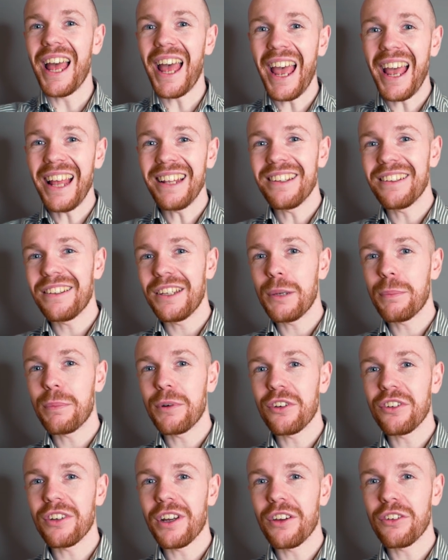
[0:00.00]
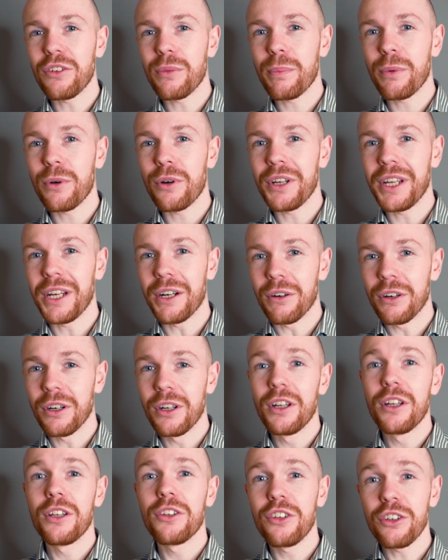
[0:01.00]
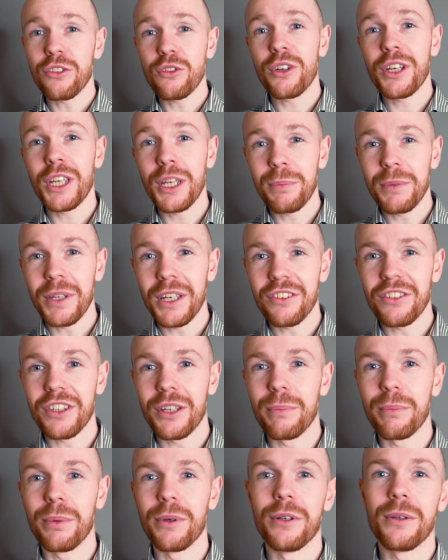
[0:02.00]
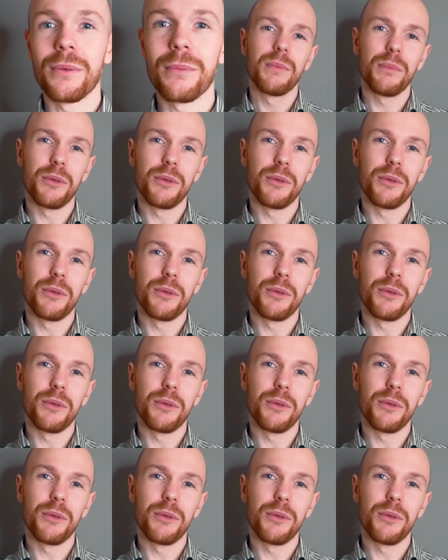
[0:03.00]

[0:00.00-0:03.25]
and the depreciation per year, just to keep things simple.